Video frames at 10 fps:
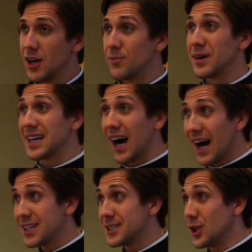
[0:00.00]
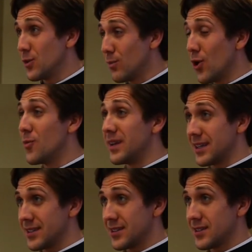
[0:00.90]
But God is in the
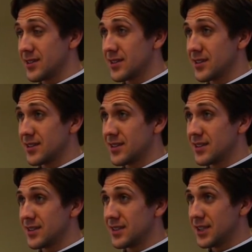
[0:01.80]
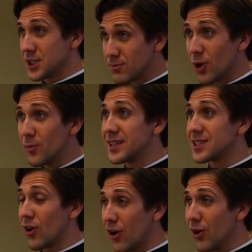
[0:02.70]
moment. This moment is
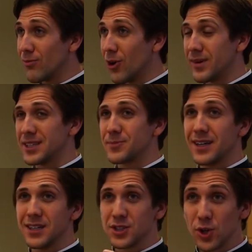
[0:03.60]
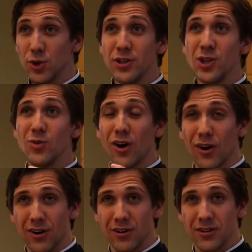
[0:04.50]
all moments because who you
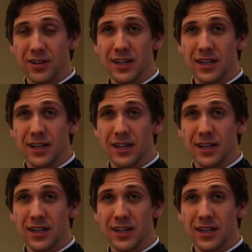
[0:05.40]
are